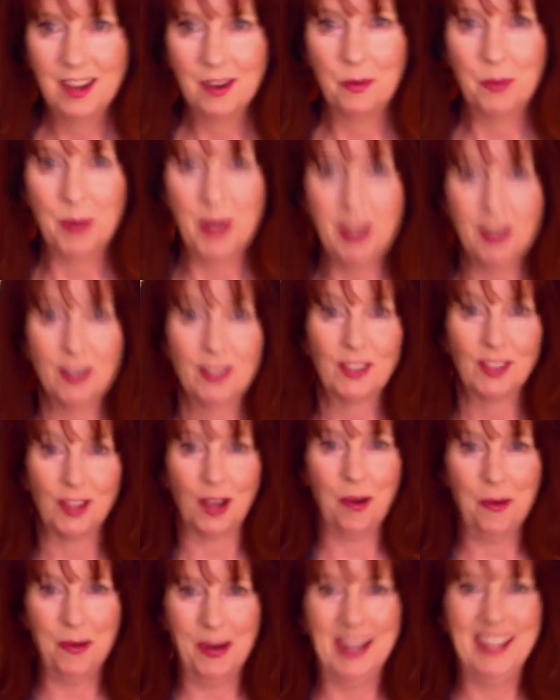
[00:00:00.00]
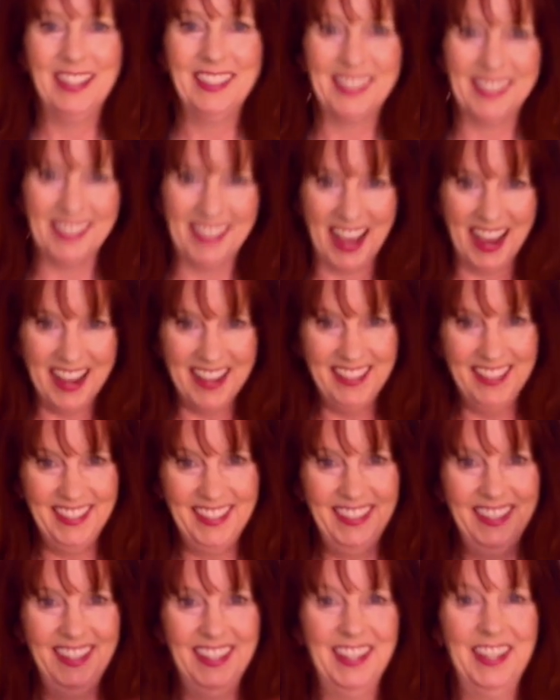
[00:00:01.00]
We are so
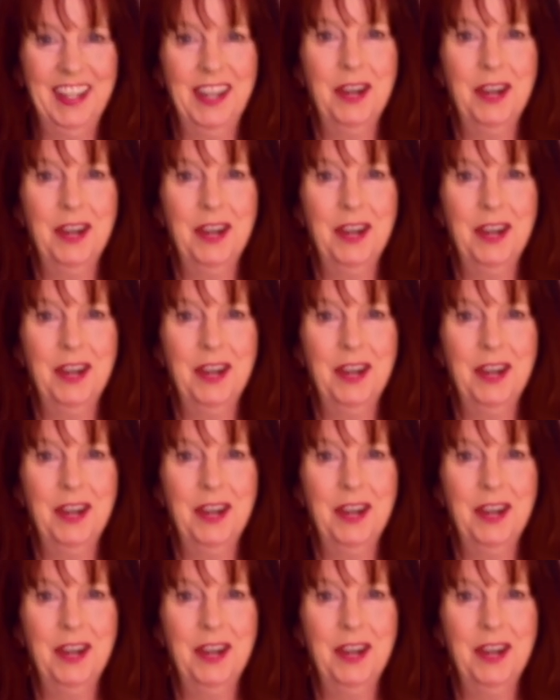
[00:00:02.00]
excited.